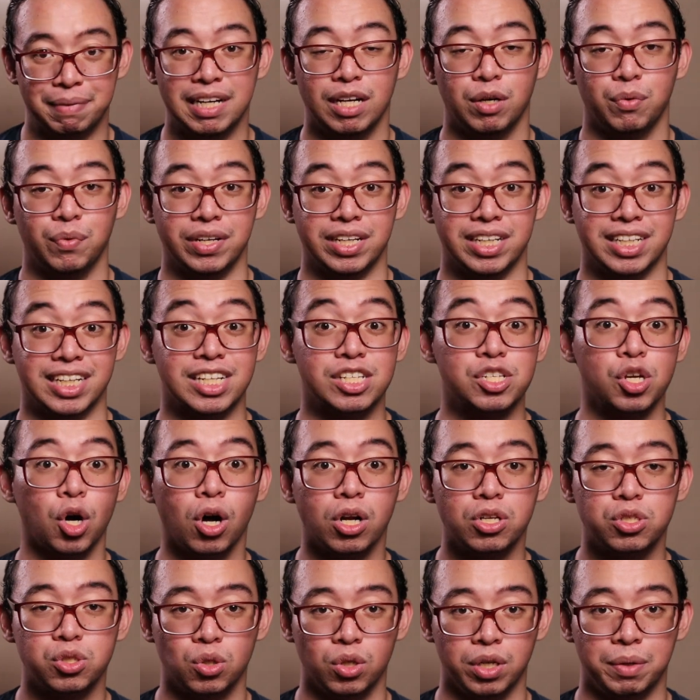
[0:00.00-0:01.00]
By the way, it's
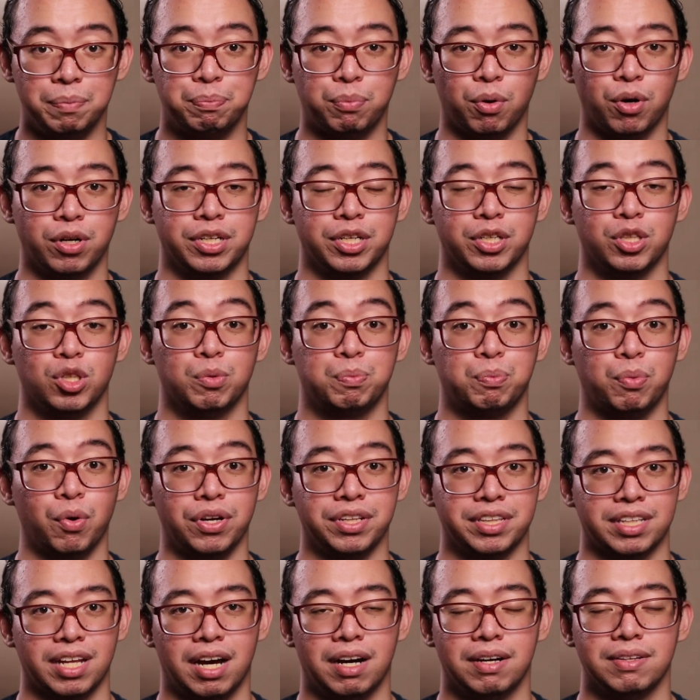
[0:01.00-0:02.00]
also important to
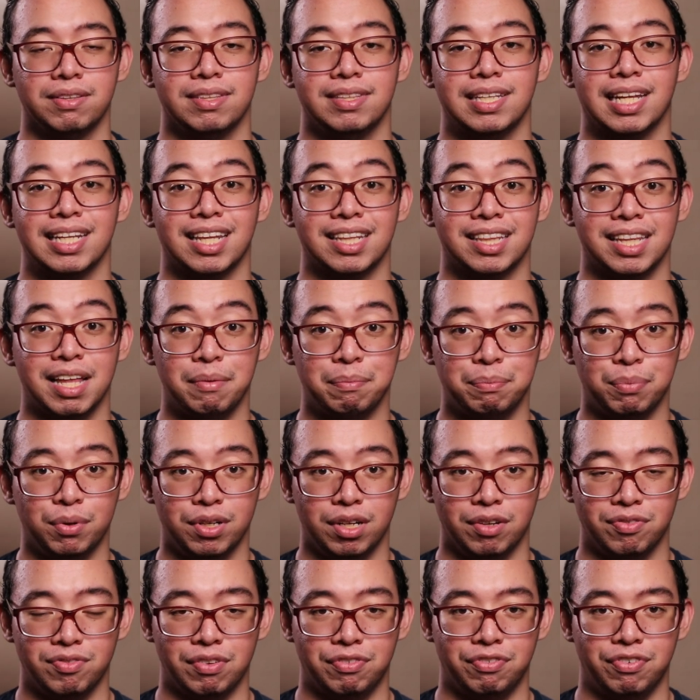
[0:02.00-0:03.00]
point out that the
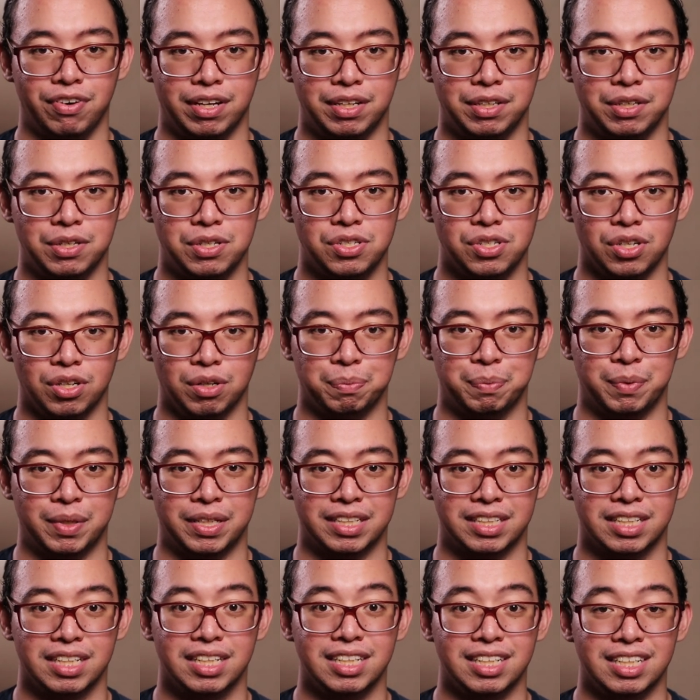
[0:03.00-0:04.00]
Temple of the Feathered
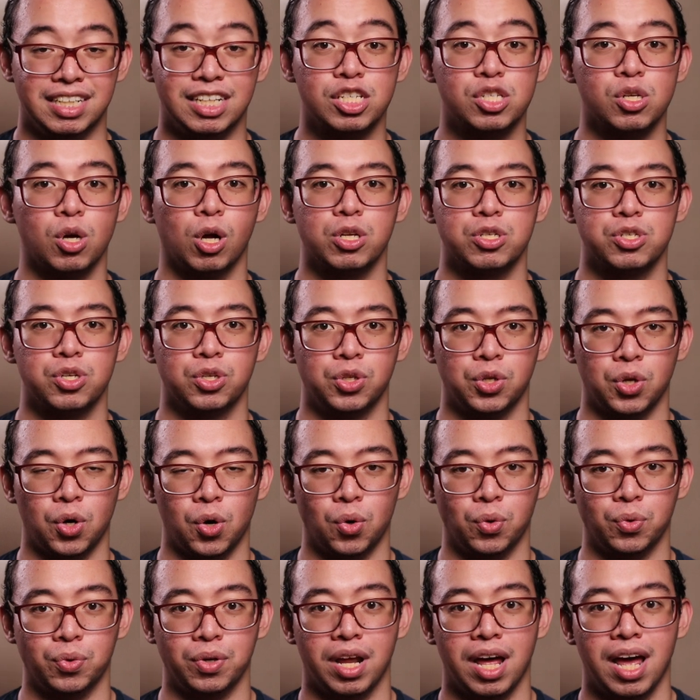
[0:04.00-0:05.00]
Serpent is also
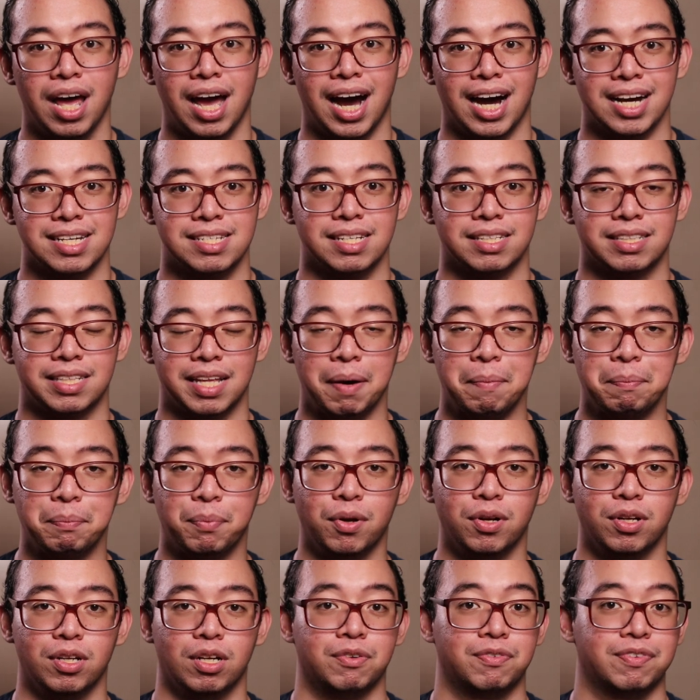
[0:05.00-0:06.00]
known as the
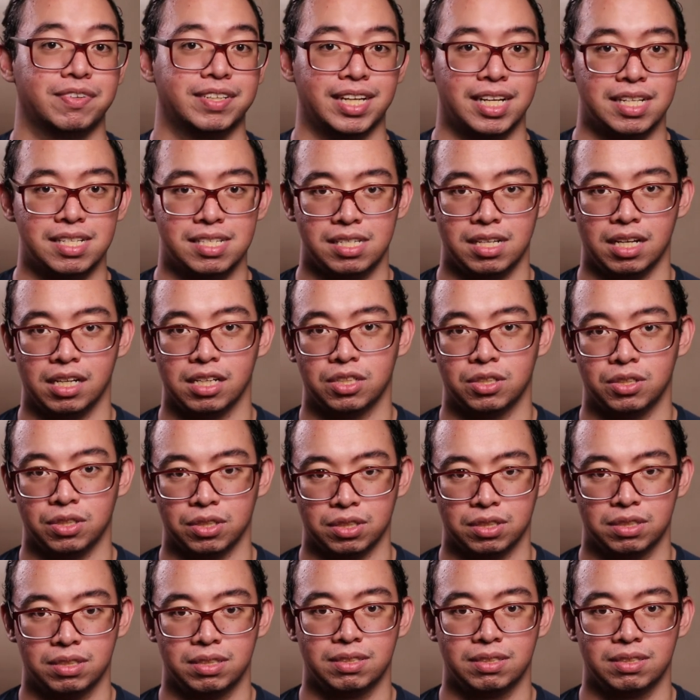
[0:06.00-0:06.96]
Temple of Quetzalcoatl.